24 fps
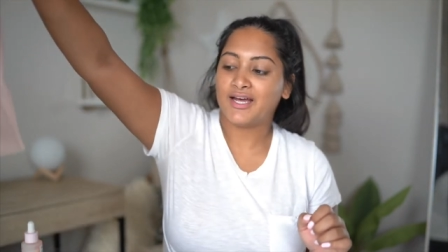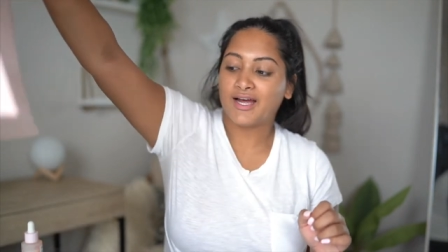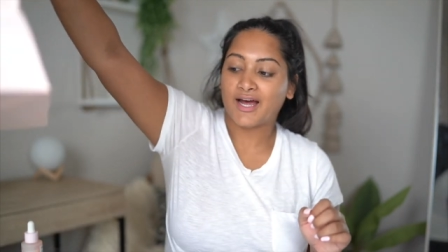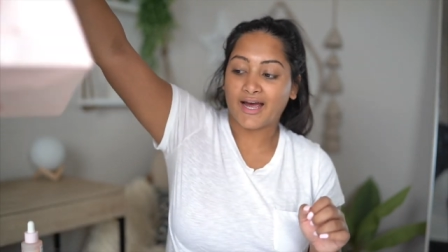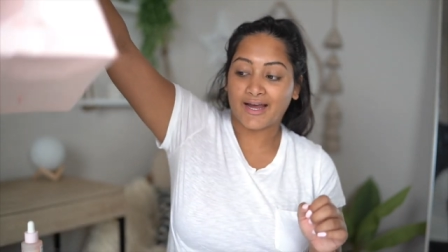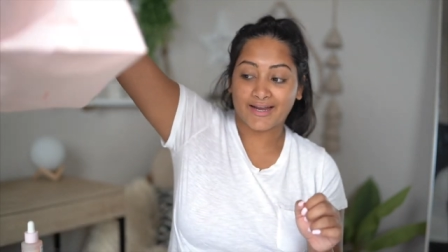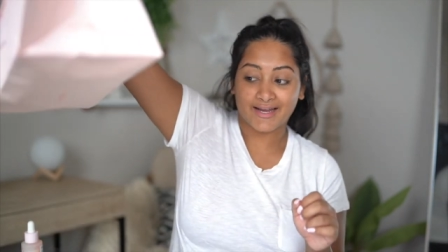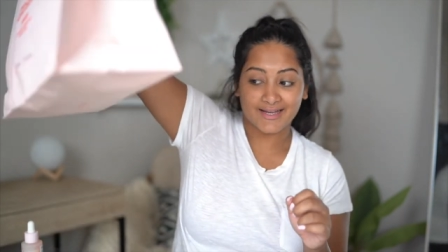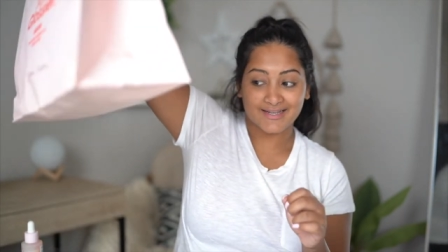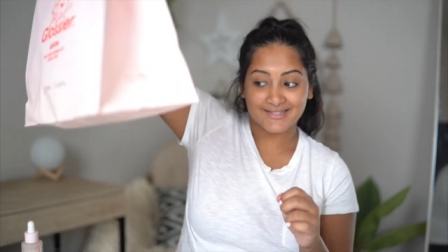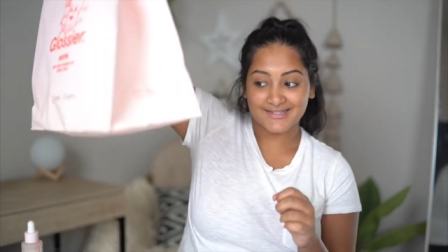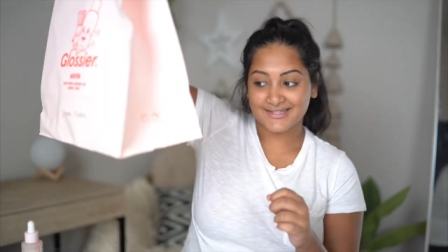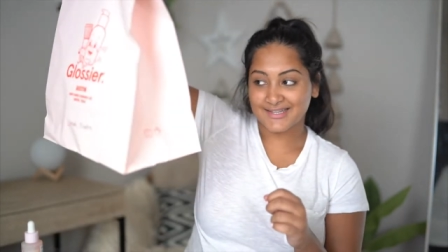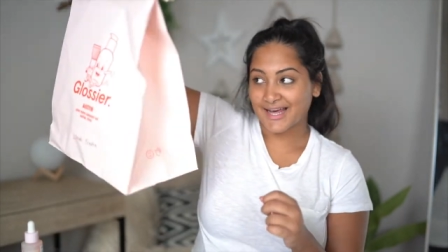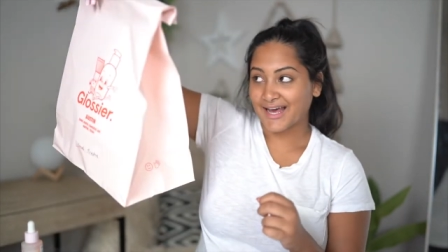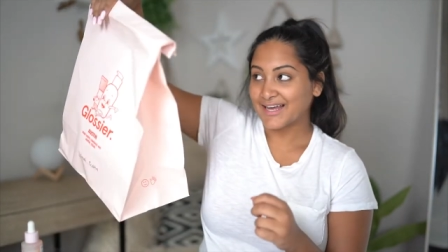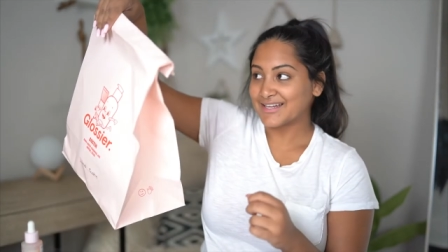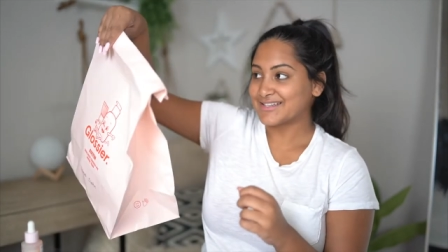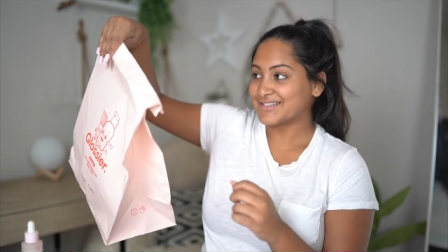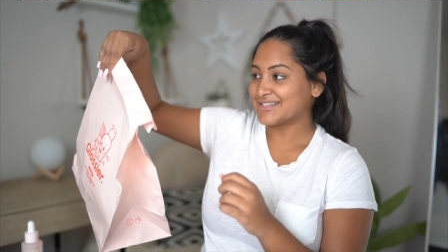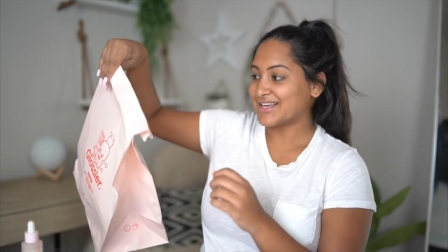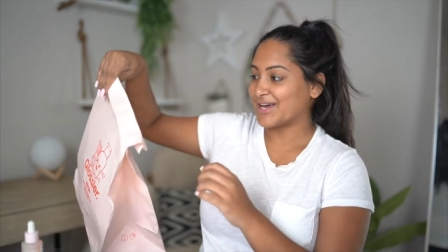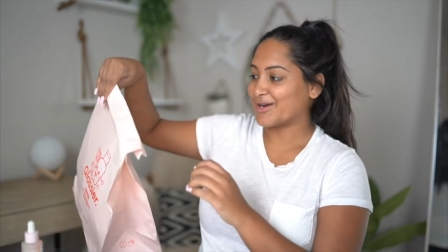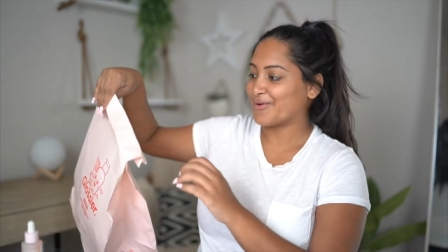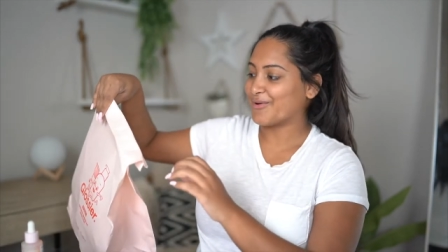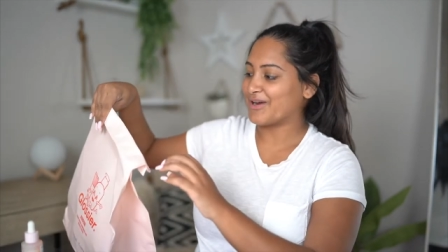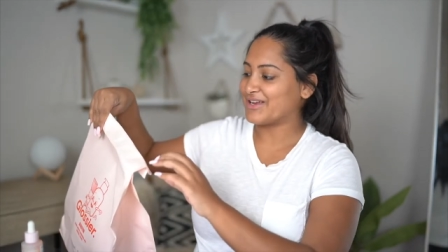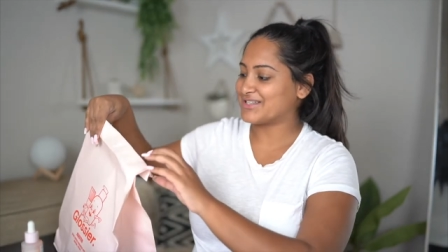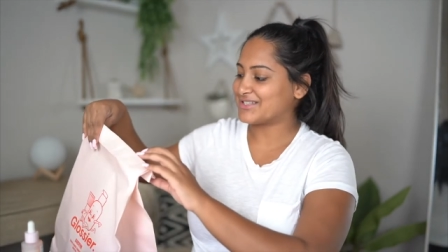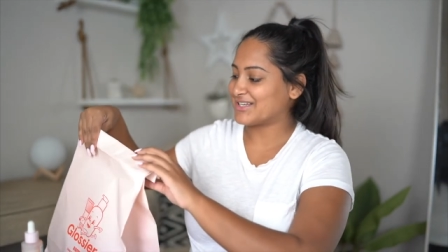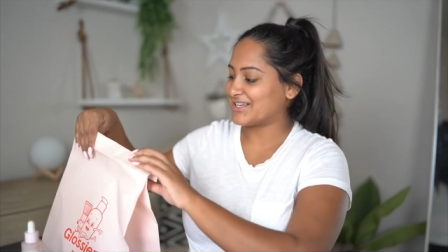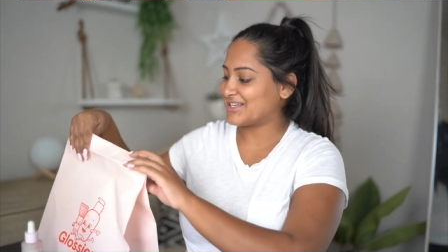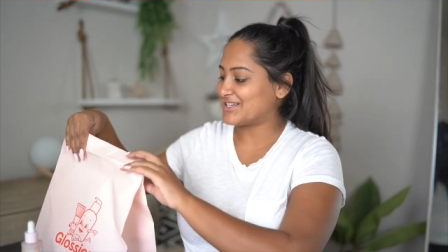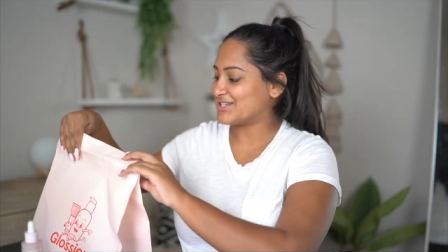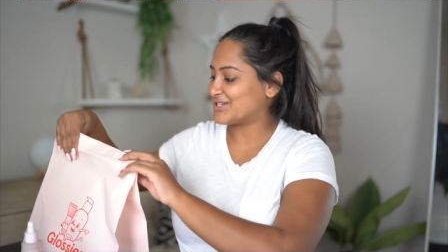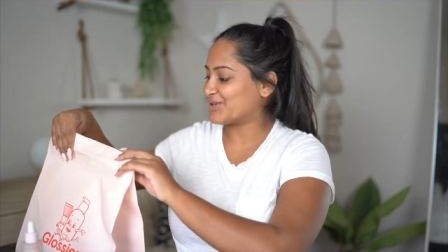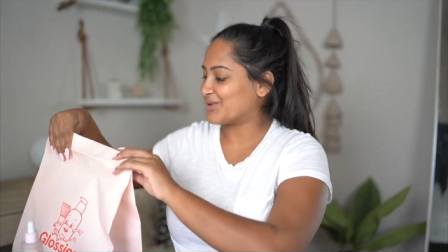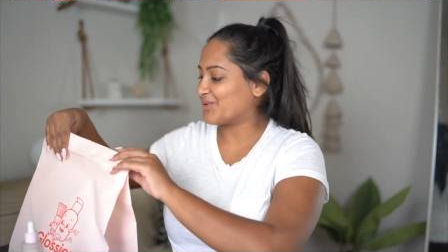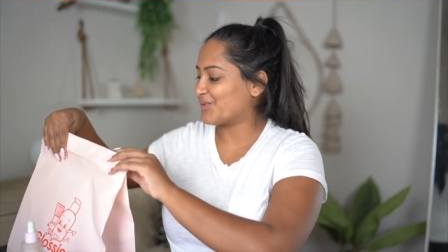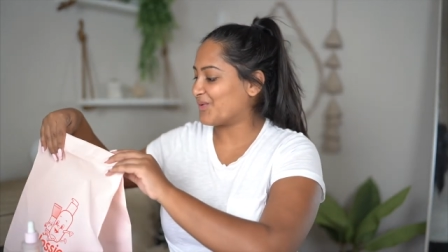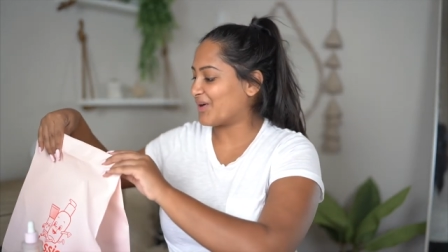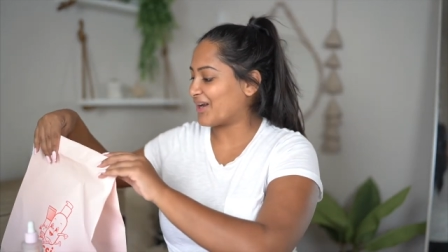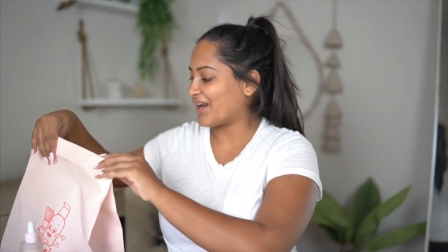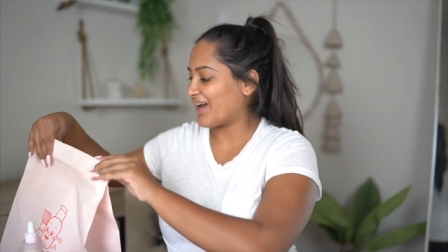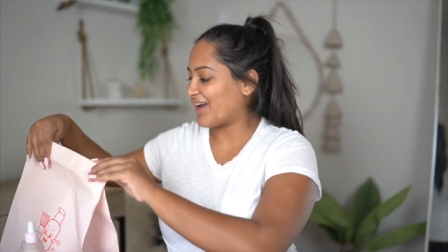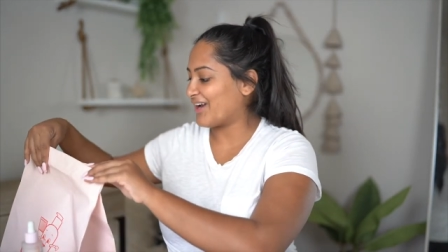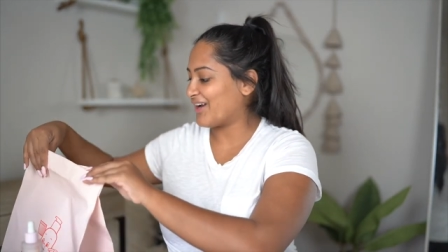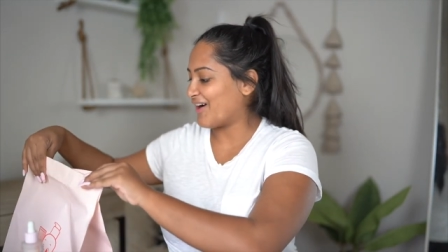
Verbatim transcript: I guess that segues into what I